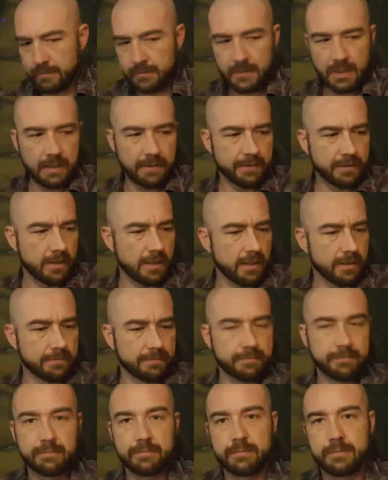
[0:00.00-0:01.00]
If not,
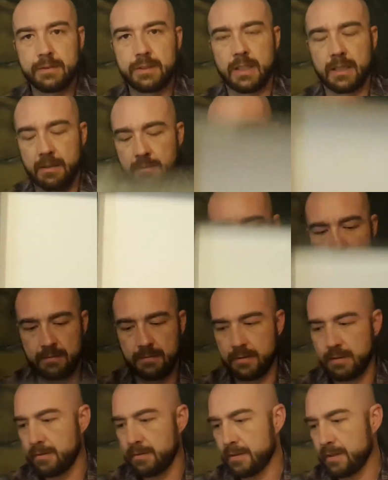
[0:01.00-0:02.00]
check him out.
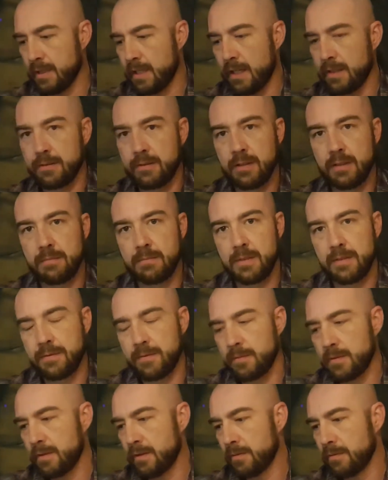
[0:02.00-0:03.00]
I don't see how you couldn't be
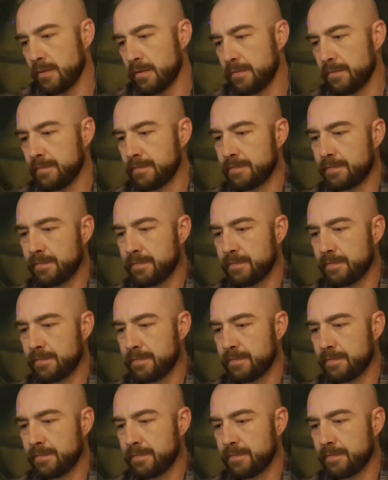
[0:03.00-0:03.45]
familiar with him.